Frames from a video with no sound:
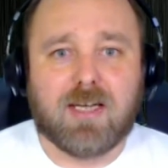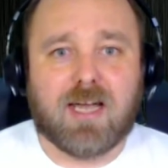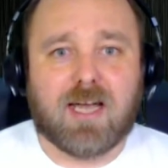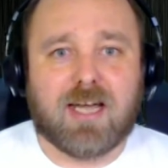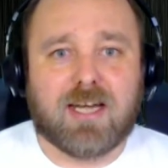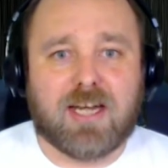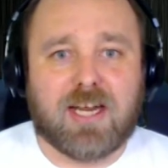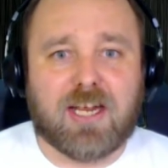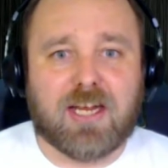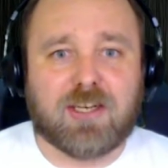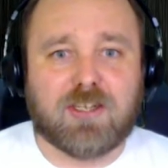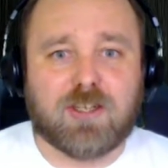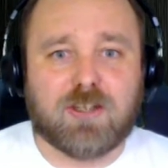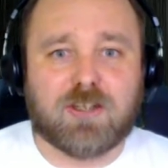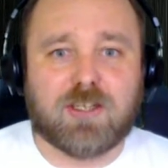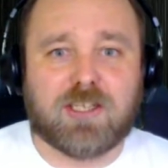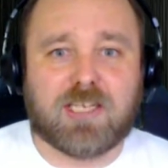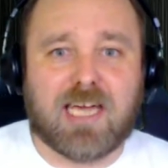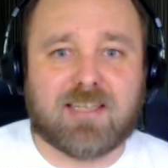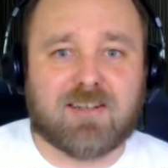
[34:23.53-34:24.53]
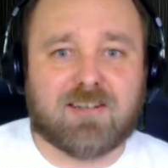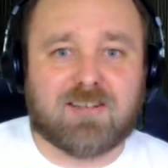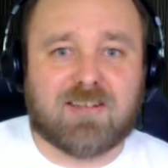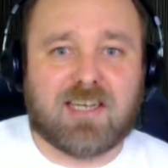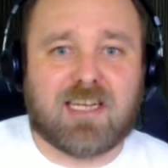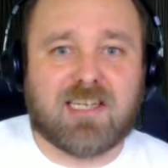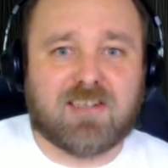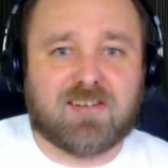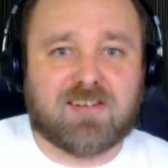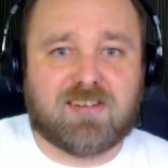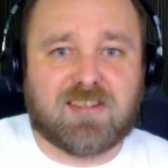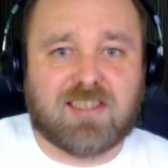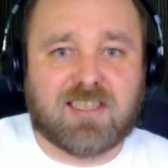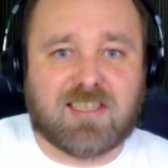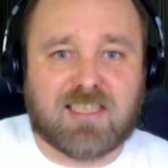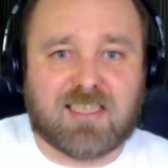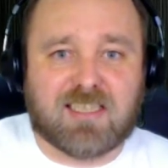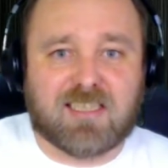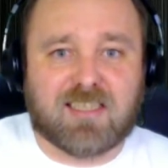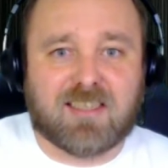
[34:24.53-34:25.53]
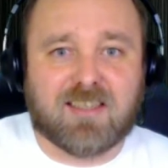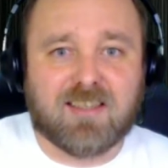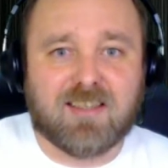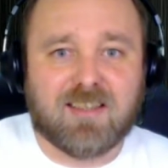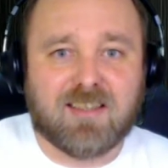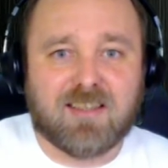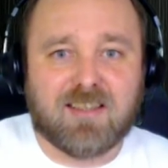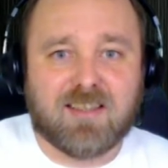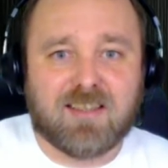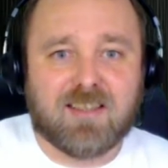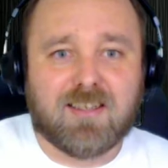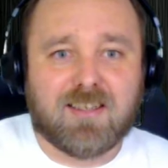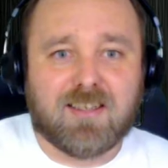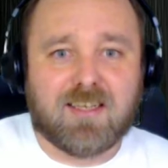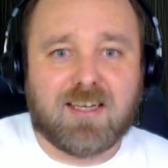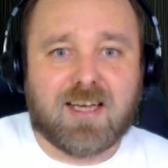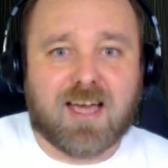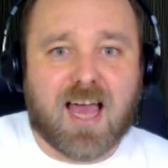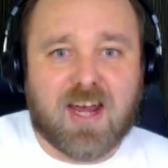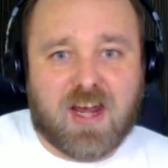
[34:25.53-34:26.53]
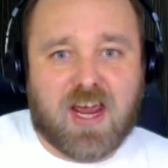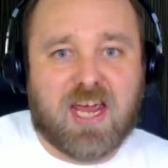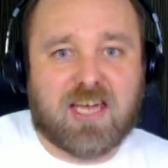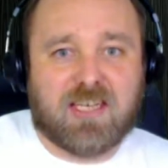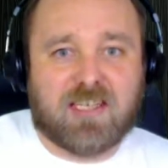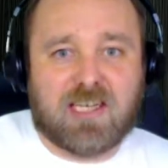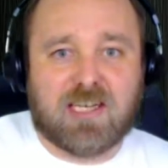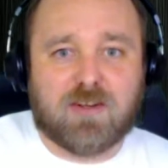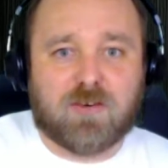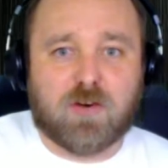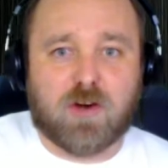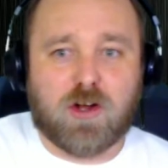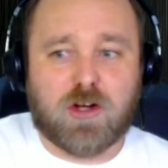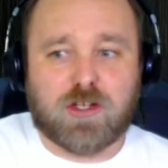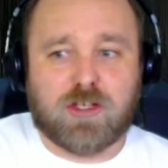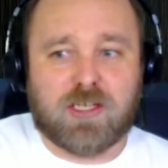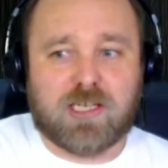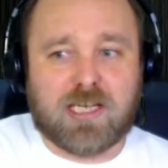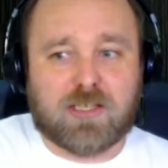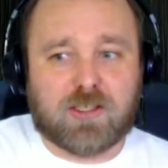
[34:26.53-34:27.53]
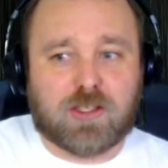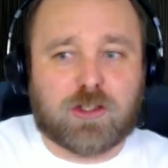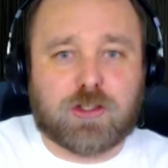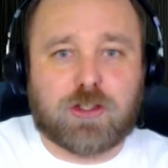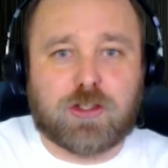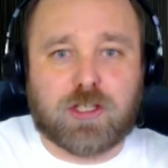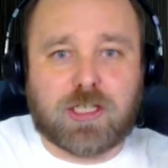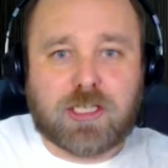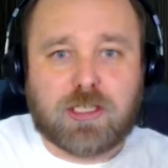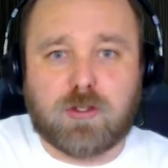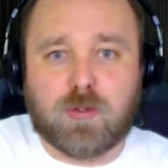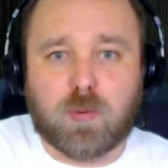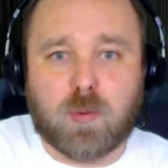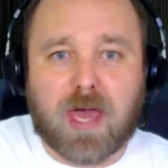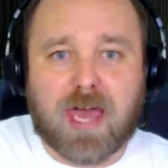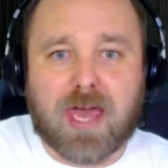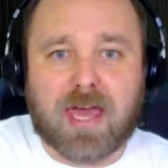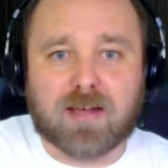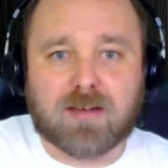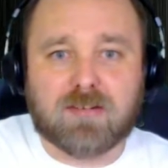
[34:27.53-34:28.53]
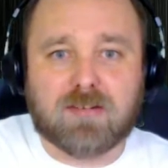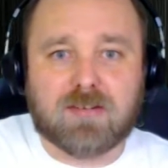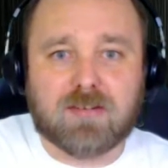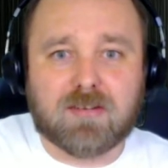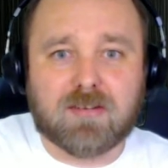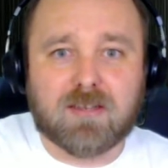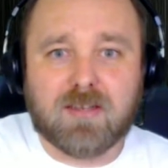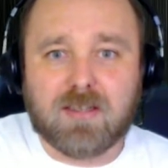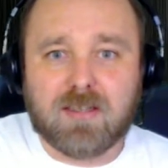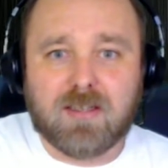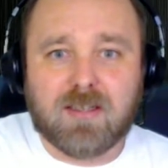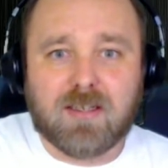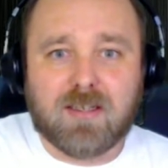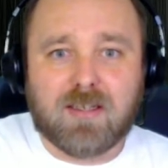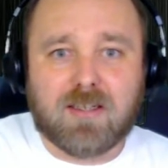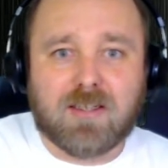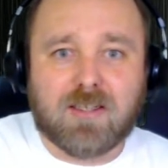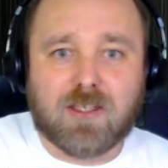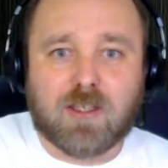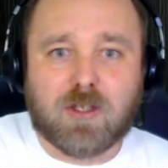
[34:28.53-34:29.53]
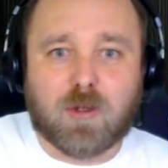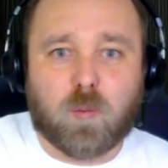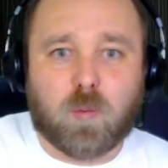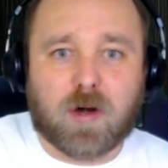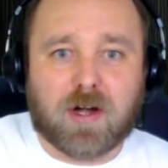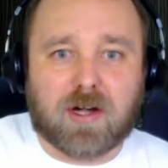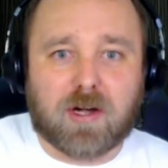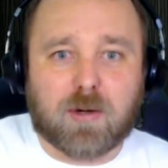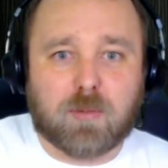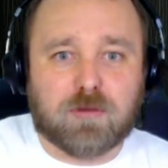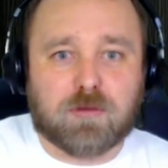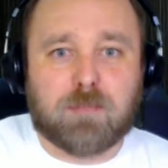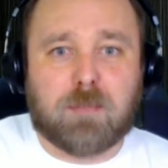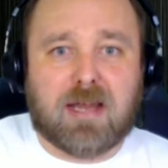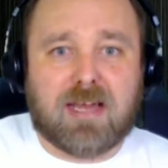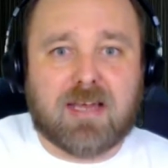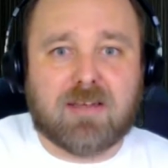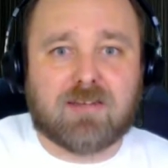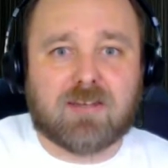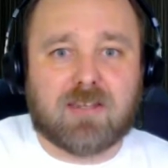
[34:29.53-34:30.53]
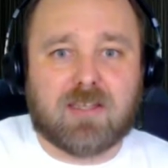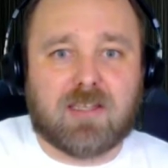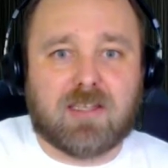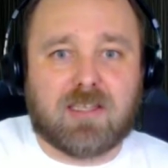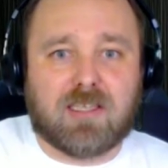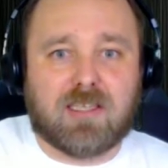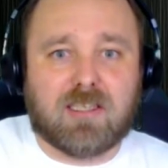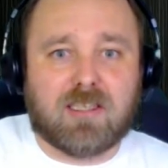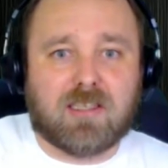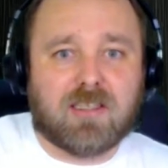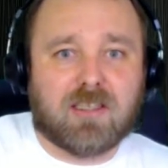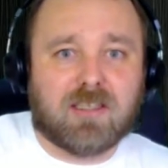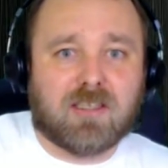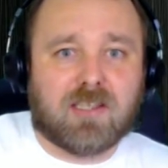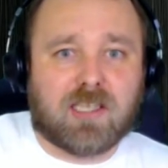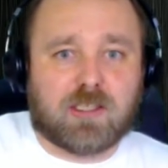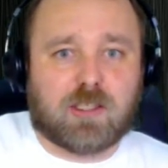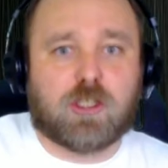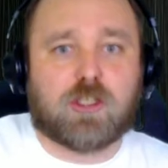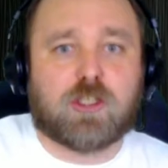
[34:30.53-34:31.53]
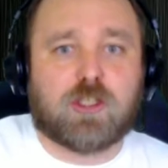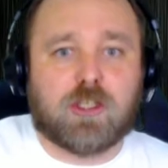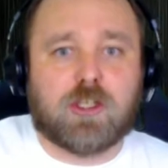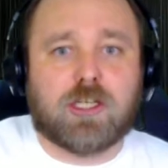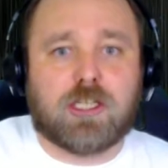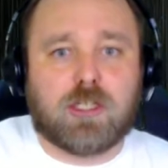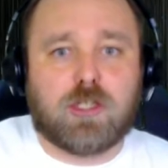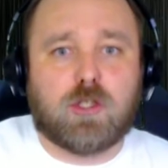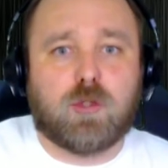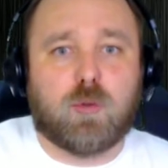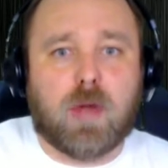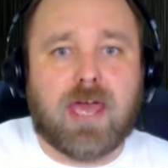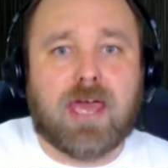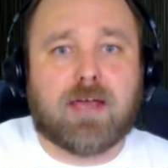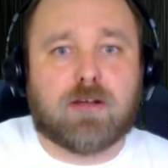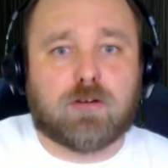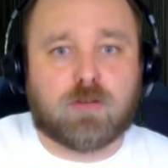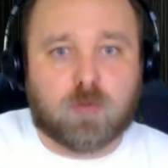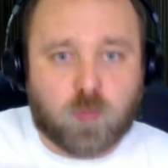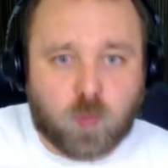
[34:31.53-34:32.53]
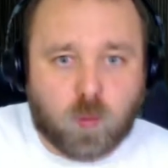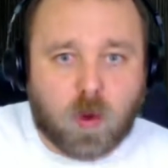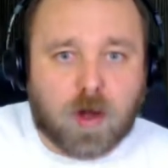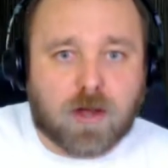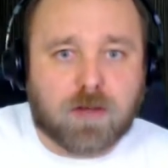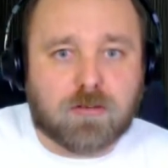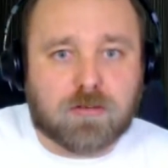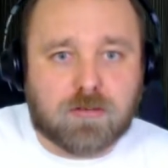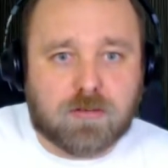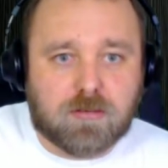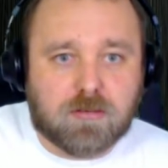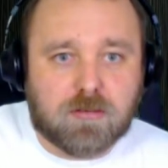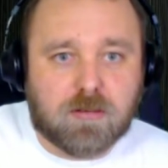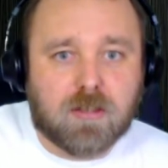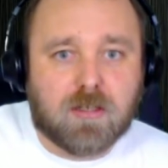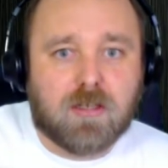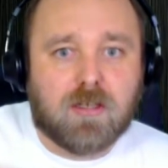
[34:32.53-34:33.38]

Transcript: And then you could get the Sega CD. And then later on you could get the 32X. You know, where it was basically... like, the 32X was...